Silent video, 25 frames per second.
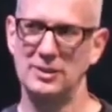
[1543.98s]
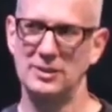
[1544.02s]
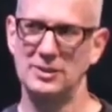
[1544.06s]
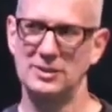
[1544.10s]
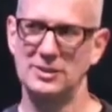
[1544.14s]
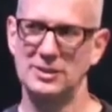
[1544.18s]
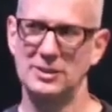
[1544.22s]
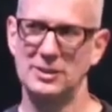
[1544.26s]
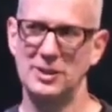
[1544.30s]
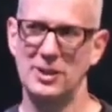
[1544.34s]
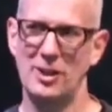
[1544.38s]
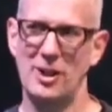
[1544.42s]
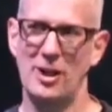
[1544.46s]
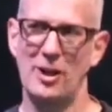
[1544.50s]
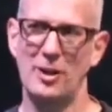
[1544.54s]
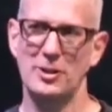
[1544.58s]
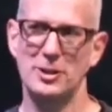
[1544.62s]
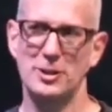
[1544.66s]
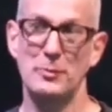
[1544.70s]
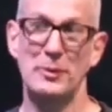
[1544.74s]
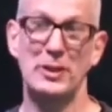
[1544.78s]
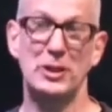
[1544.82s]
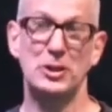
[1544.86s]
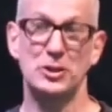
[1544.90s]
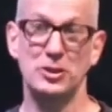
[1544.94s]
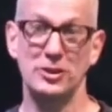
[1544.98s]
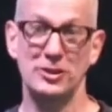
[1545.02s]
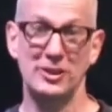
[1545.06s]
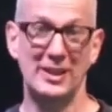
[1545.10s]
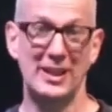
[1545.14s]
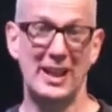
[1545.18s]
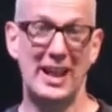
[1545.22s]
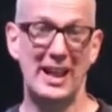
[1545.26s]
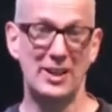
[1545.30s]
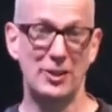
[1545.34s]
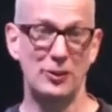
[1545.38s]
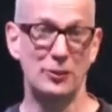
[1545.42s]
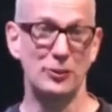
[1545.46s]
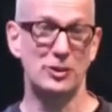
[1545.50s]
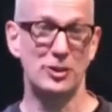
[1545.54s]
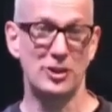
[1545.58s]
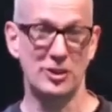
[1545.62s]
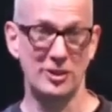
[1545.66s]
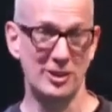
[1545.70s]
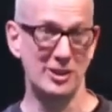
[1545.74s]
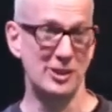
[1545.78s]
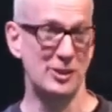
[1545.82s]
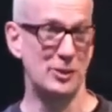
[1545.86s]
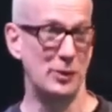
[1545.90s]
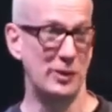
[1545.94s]
to make sure that I don't turn
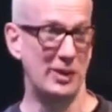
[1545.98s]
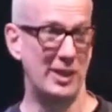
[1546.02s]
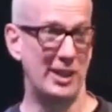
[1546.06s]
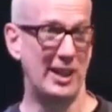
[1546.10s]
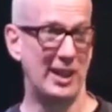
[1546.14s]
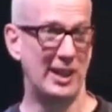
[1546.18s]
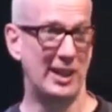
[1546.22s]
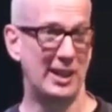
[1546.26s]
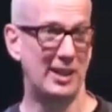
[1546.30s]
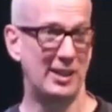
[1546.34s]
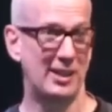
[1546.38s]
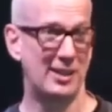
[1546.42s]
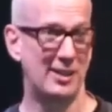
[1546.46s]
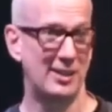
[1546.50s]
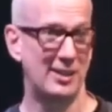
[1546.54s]
into a dick.